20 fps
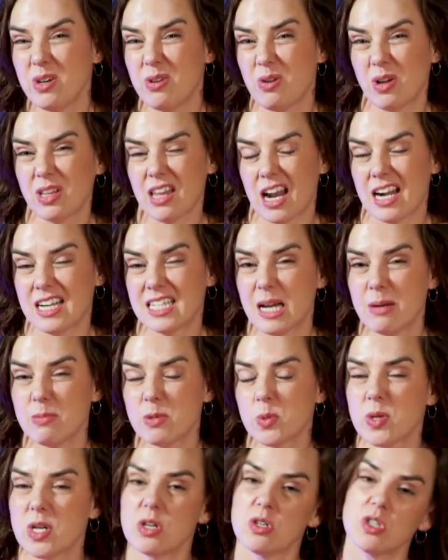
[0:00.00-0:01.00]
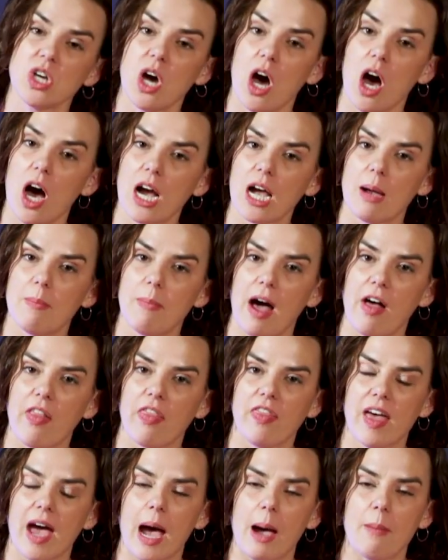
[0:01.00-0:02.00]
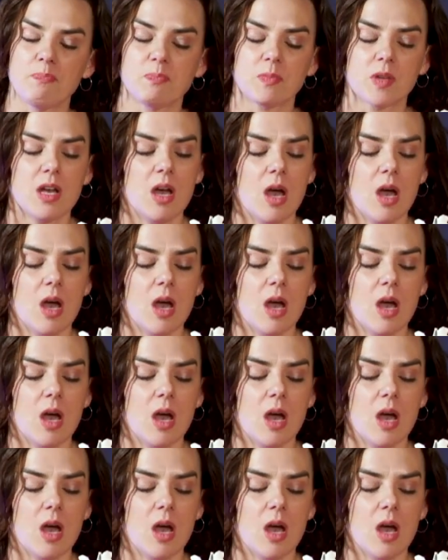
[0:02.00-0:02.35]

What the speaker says: A lot of times we don't talk about them.